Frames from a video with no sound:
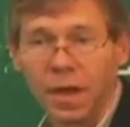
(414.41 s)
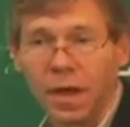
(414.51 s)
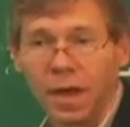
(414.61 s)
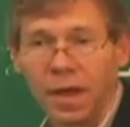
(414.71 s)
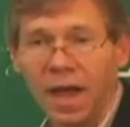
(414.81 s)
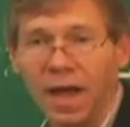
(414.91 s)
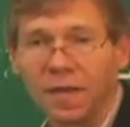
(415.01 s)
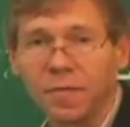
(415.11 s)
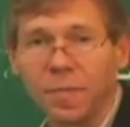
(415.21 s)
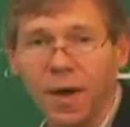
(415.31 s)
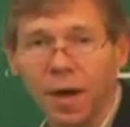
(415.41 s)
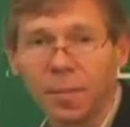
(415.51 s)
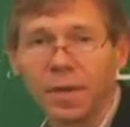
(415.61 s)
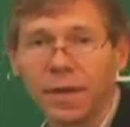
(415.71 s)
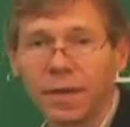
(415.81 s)
A lot of
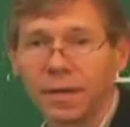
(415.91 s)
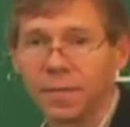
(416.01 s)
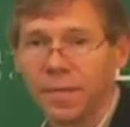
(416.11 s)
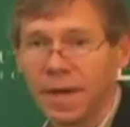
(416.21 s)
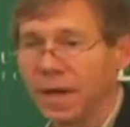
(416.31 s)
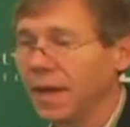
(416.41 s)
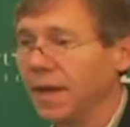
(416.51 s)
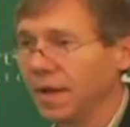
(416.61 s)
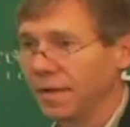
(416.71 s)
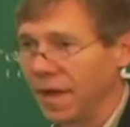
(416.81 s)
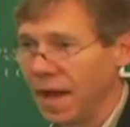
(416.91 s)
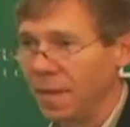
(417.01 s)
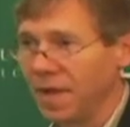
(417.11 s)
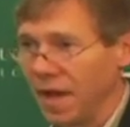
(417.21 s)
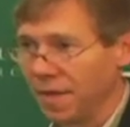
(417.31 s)
public money and
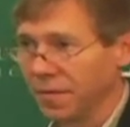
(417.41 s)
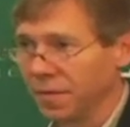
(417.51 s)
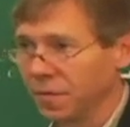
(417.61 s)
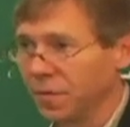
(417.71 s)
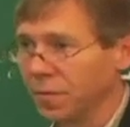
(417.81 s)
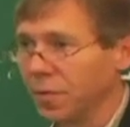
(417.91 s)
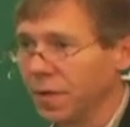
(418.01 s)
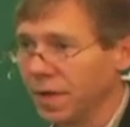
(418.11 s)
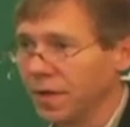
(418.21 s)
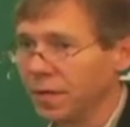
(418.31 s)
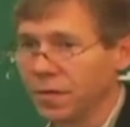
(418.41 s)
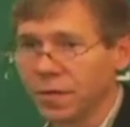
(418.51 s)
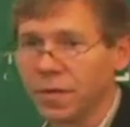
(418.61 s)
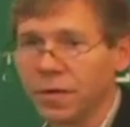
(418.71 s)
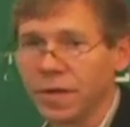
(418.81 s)
time and effort was put into
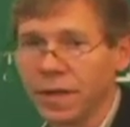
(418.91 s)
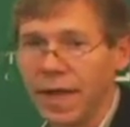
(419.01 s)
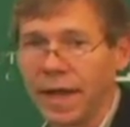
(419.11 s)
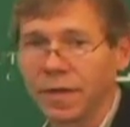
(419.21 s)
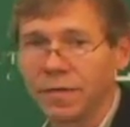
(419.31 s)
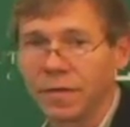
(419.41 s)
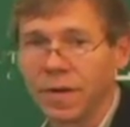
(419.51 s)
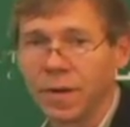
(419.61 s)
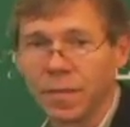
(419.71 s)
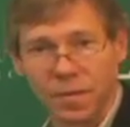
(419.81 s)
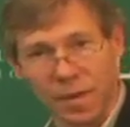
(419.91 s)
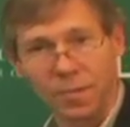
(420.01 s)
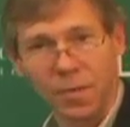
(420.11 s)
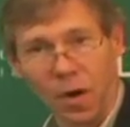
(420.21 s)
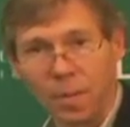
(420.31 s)
securing lands that
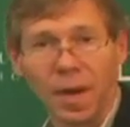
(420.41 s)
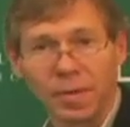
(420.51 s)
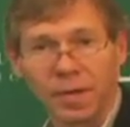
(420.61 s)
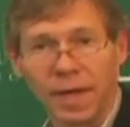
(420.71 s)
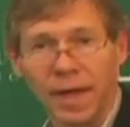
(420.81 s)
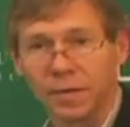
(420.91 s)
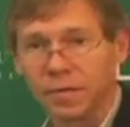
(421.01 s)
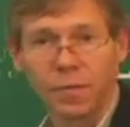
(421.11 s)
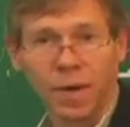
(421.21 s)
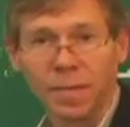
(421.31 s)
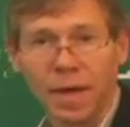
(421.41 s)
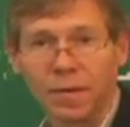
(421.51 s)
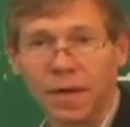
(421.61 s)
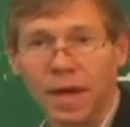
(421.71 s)
are public lands, the White Mountain